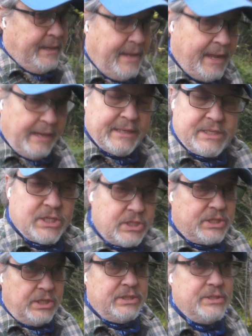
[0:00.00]
and it
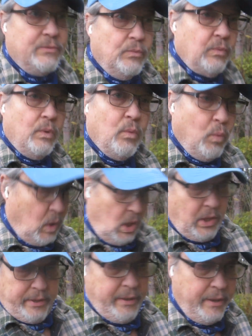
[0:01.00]
just doesn't
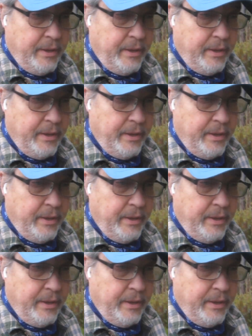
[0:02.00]
work.